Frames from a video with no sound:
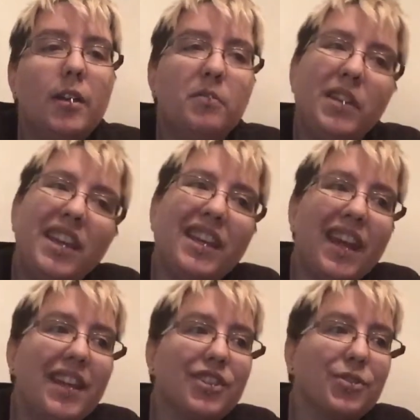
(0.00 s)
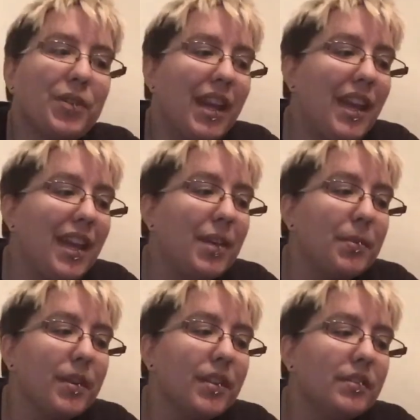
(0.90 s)
being gay is okay,
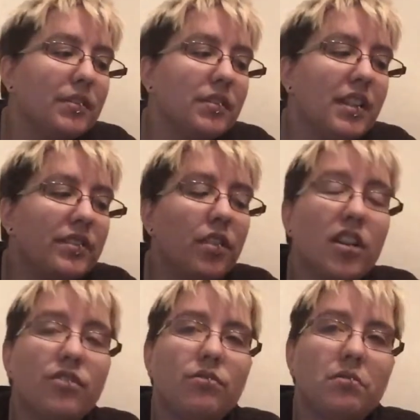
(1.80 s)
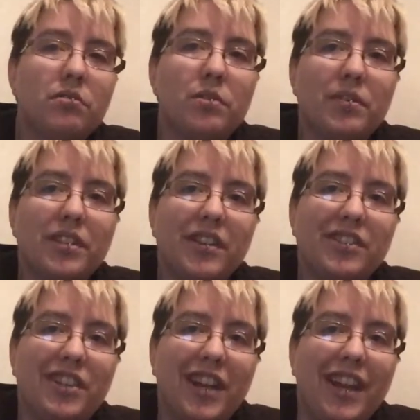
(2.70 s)
but let's not do a
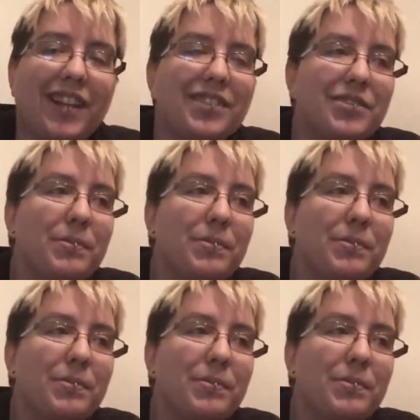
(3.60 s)
sex change.